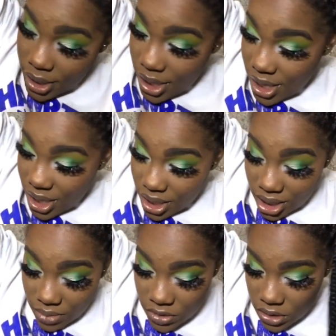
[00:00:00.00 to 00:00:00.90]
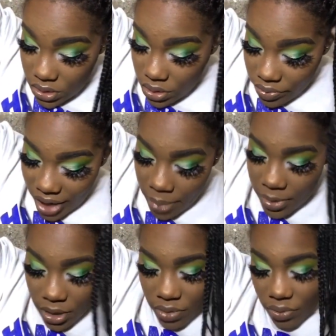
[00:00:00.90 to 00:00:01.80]
And then I'm just going to wrap
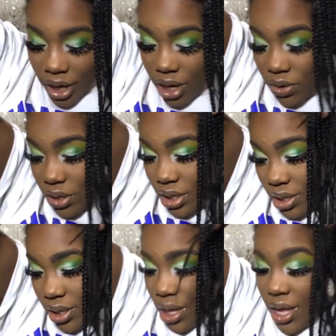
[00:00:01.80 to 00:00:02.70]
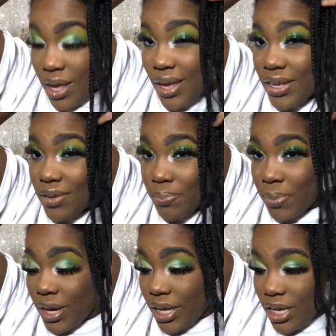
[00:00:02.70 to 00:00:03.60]
it around in a
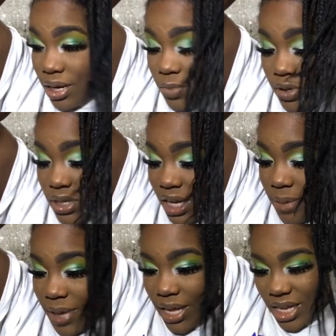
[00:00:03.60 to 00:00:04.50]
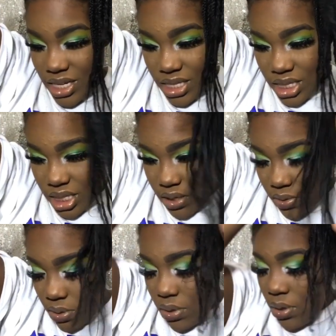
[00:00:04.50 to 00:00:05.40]
bun, and I'm going to lay my edges
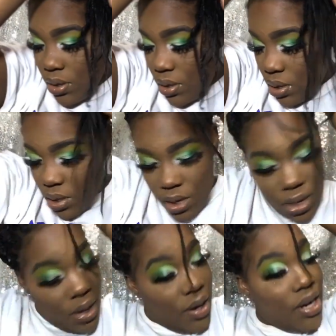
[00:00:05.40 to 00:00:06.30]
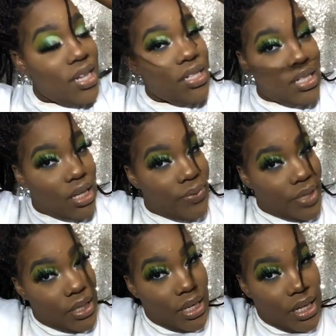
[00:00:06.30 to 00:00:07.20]
down. Her edges ain't
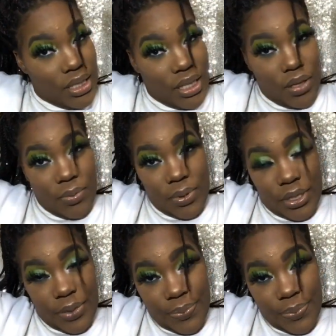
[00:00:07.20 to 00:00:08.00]
really laid down, but